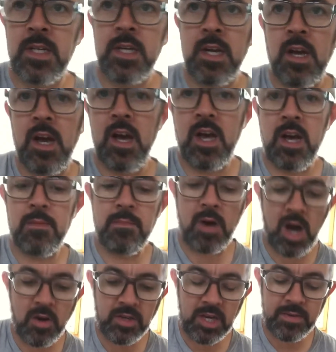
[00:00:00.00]

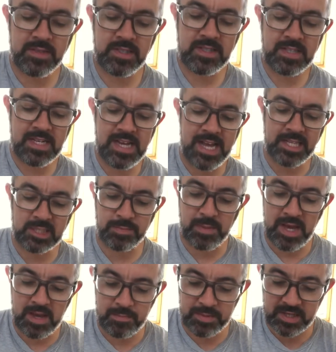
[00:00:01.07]
I'll go into the next
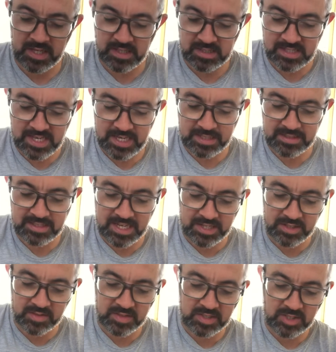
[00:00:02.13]
bit because it is the
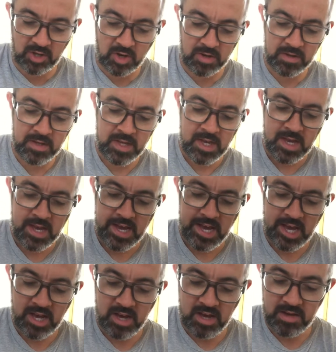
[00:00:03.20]
end of the song,
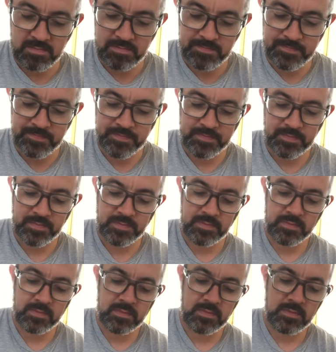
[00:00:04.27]
the
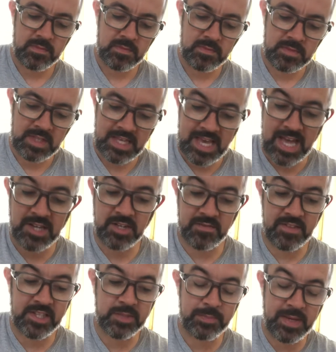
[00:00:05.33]
end of
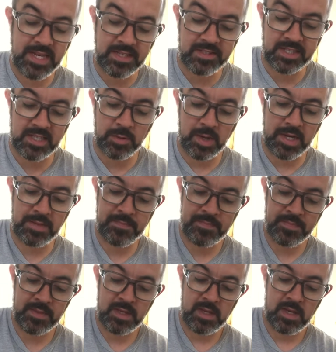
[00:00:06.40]
this piece anyway.
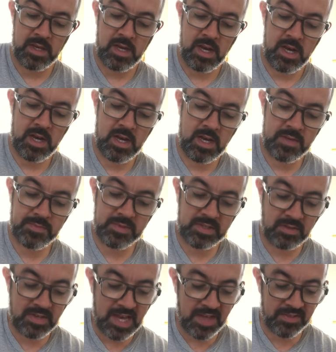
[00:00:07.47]
So
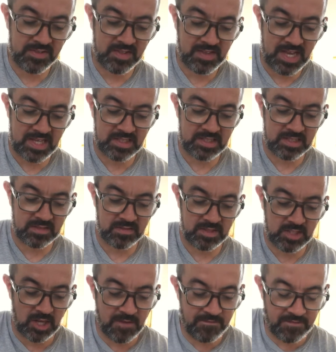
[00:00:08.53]
yeah,
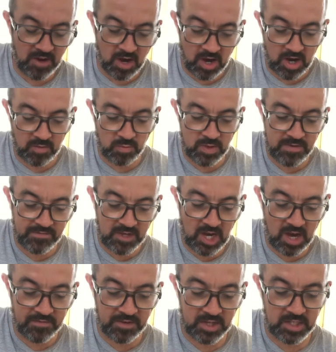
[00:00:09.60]
so far we've
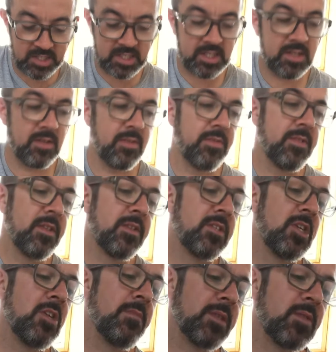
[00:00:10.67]
covered, the
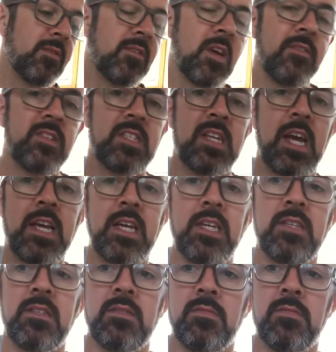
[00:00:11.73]
2 bits we've covered today is